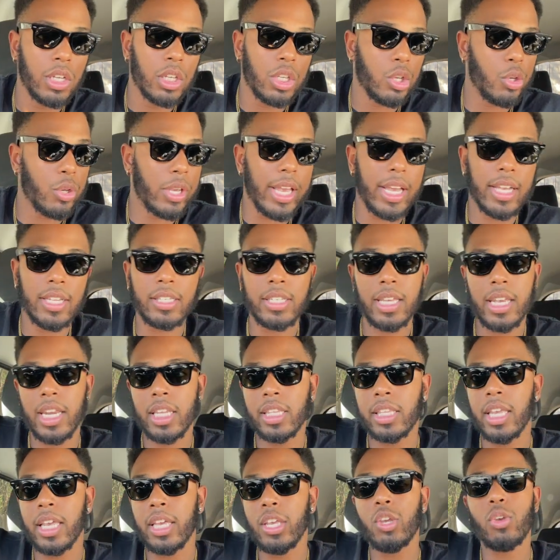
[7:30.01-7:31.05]
You can't say
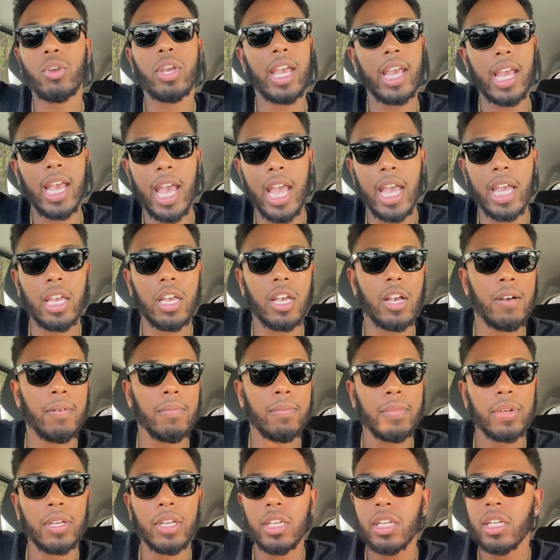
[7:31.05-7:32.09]
anything. You can't hang up
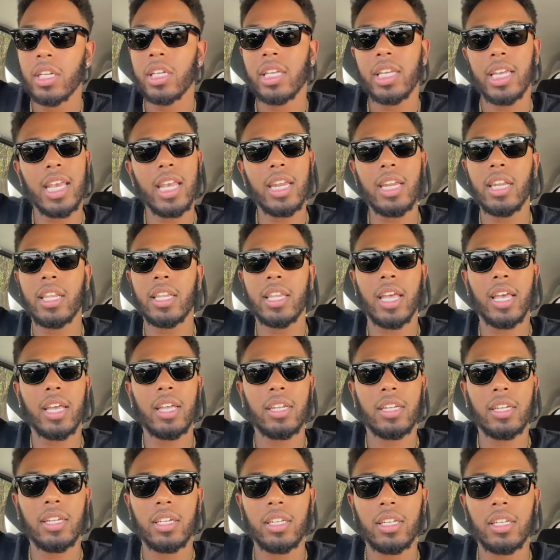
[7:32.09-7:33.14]
any of that.
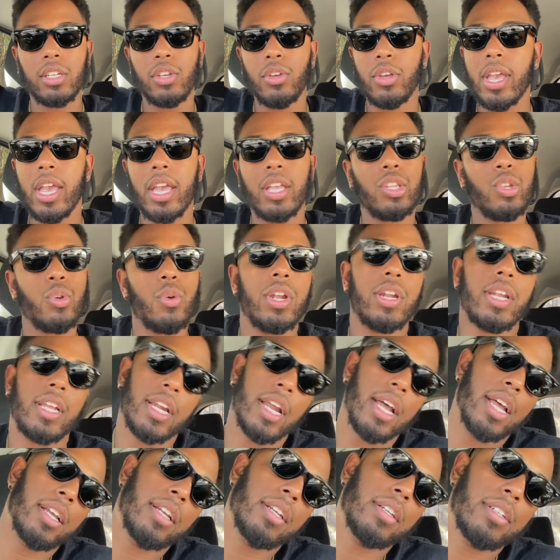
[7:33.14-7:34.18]
You can't do any of
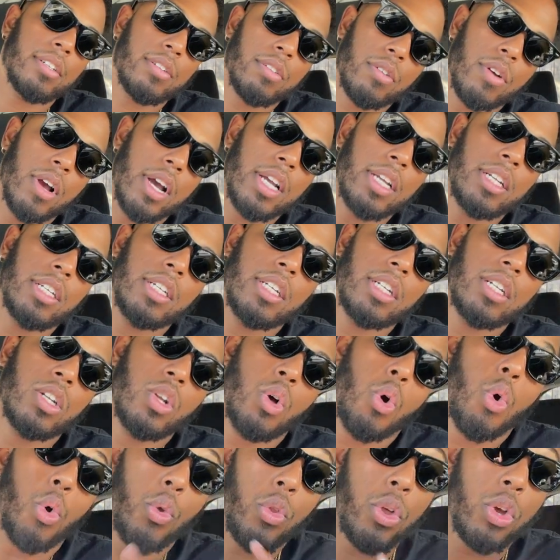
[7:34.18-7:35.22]
that, right?
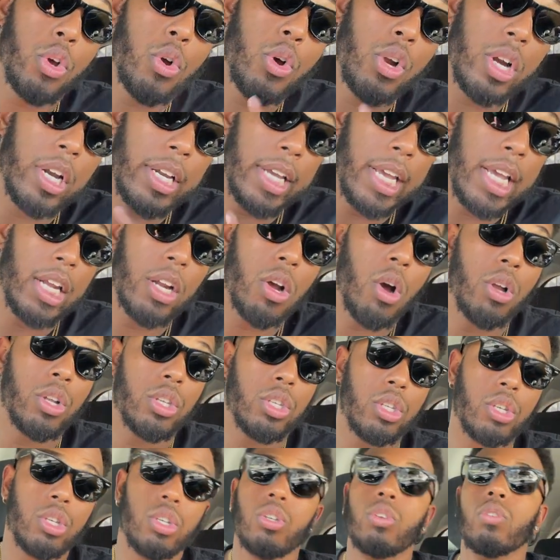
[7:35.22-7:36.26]
Or they're going to get on
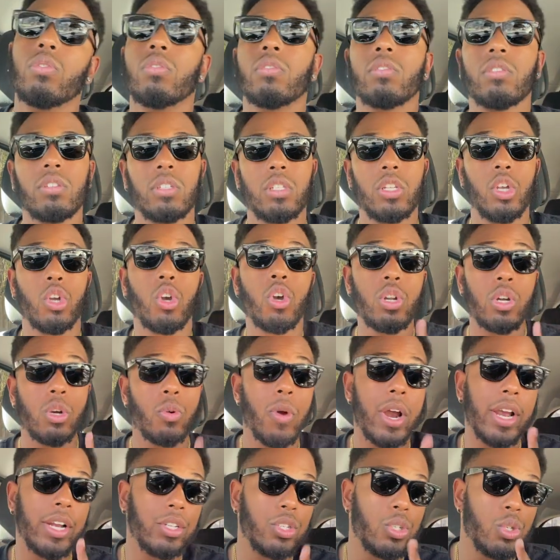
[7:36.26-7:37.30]
to you. They're going to
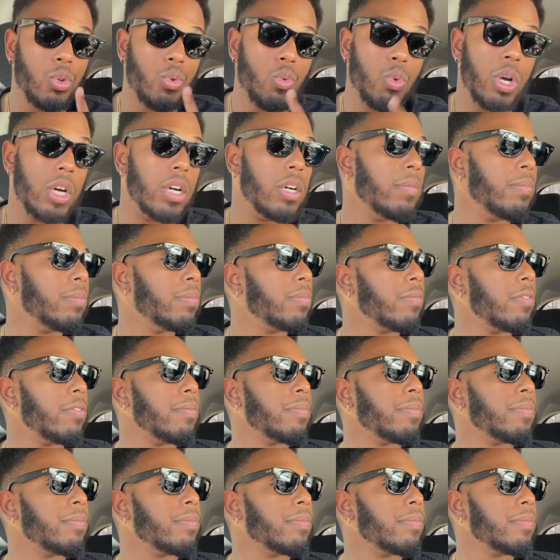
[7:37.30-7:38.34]
write you up.
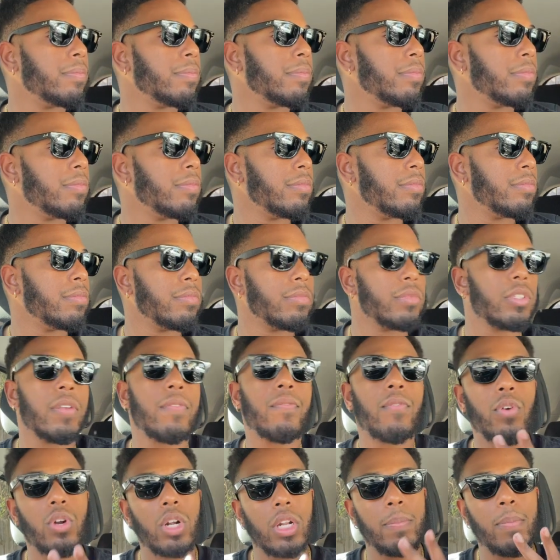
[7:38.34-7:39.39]

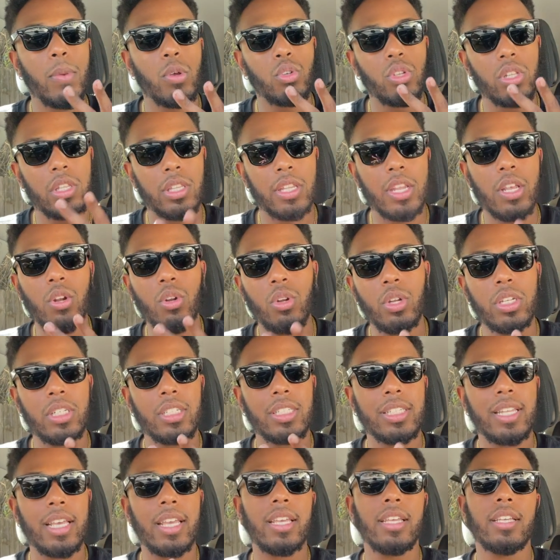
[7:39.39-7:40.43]
for the most
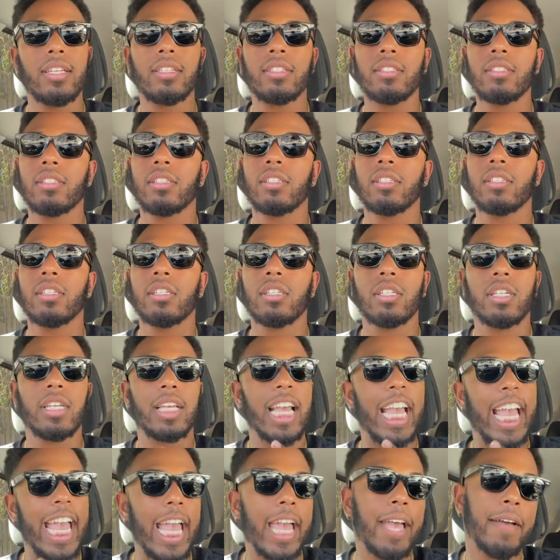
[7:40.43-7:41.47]
littlest things
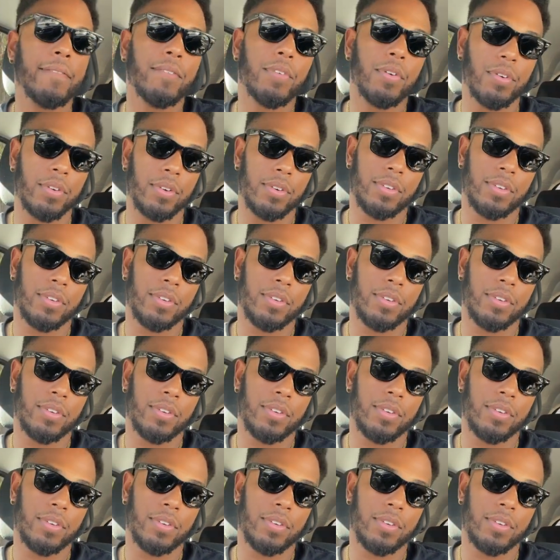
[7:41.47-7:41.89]
ever.